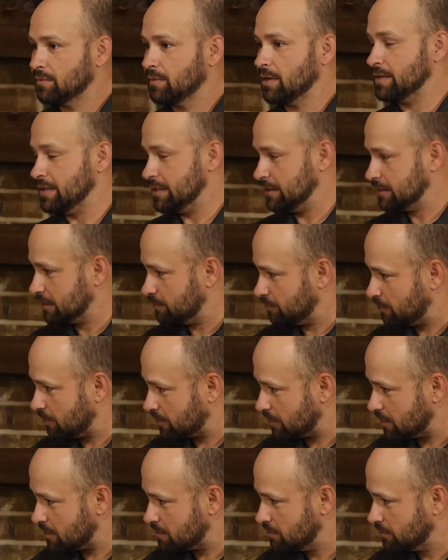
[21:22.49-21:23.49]
and then
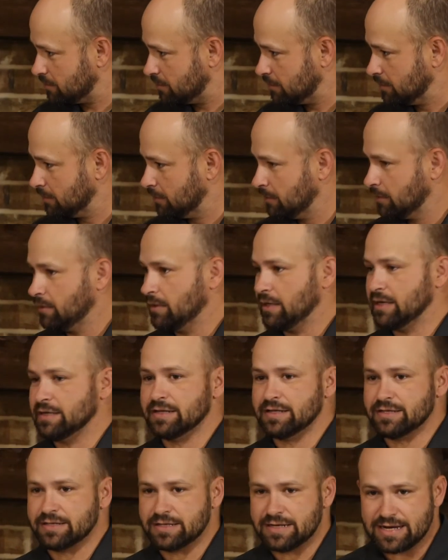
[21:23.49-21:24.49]
tomorrow, and
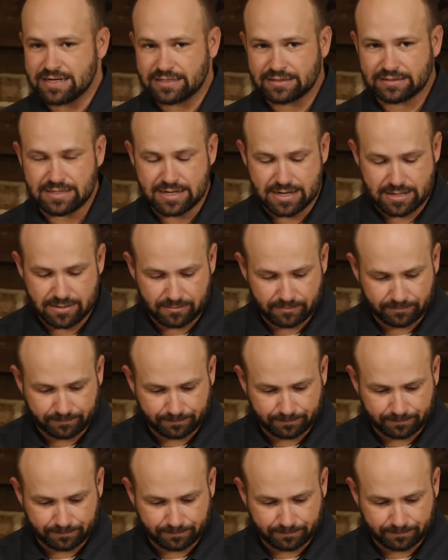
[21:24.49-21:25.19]
then the next day.